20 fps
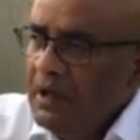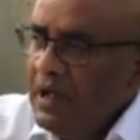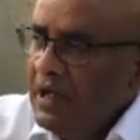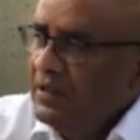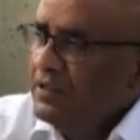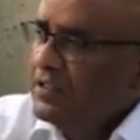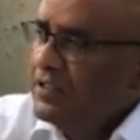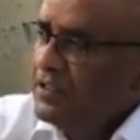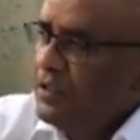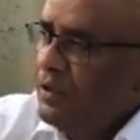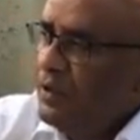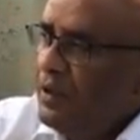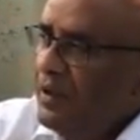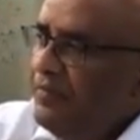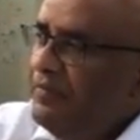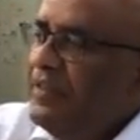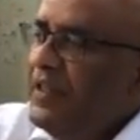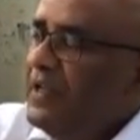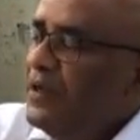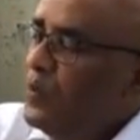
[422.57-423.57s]
And so
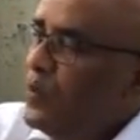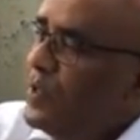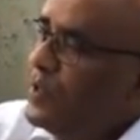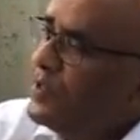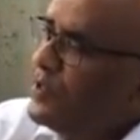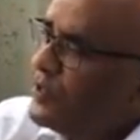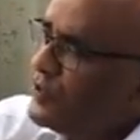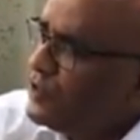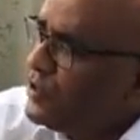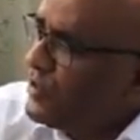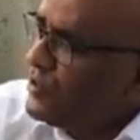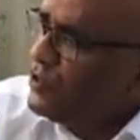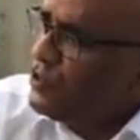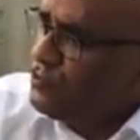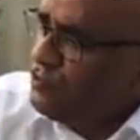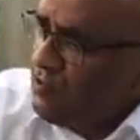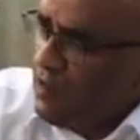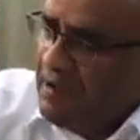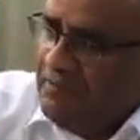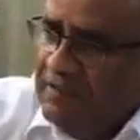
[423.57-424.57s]
if they were to
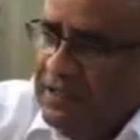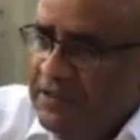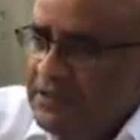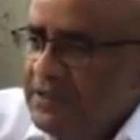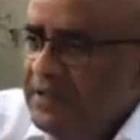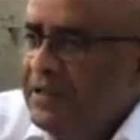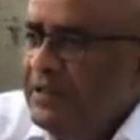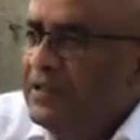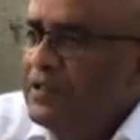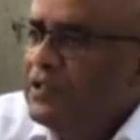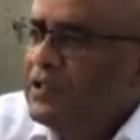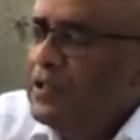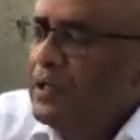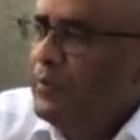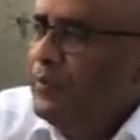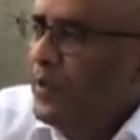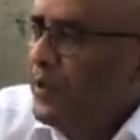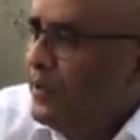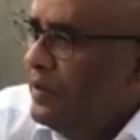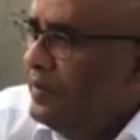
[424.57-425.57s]
just travel to these
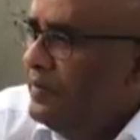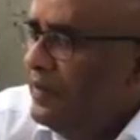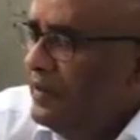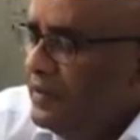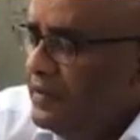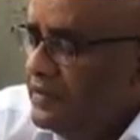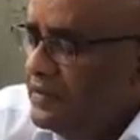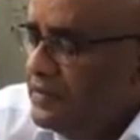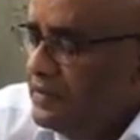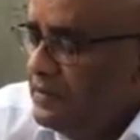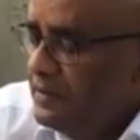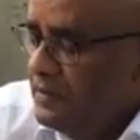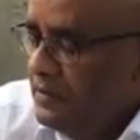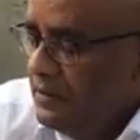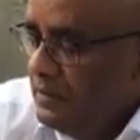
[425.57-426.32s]
communities,